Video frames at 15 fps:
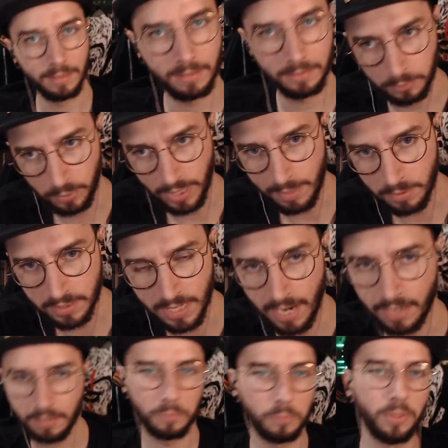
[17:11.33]
blame
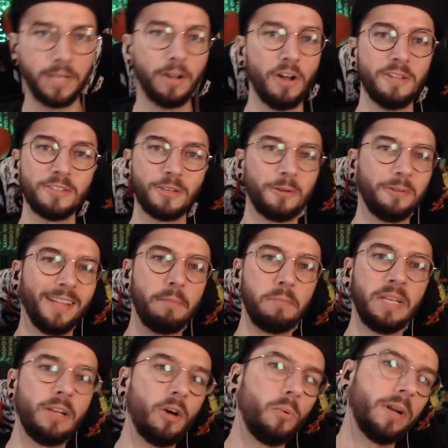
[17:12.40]
Attack, but also let me
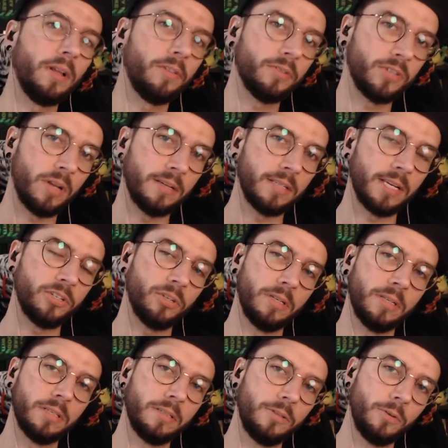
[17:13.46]
know what other songs I should
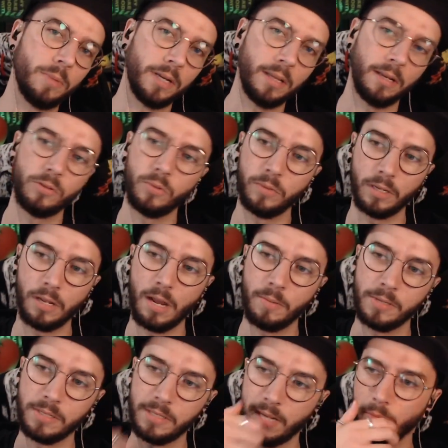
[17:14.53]
listen to by King Gnu in the
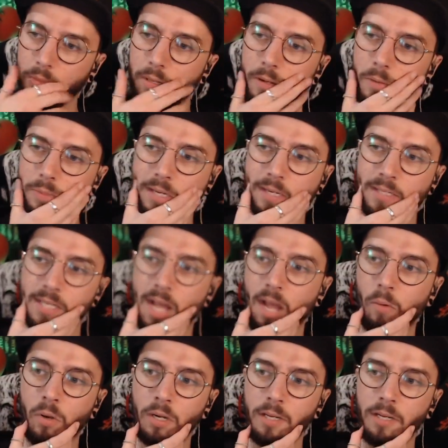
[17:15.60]
comments down below, because I
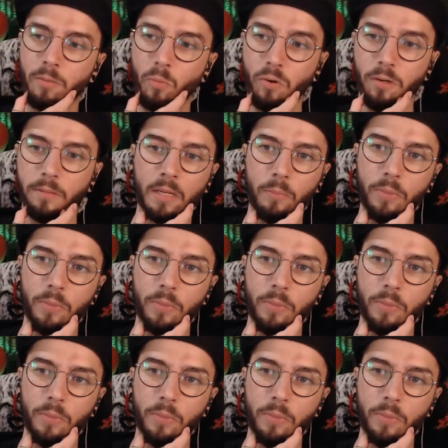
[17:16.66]
want to hear more,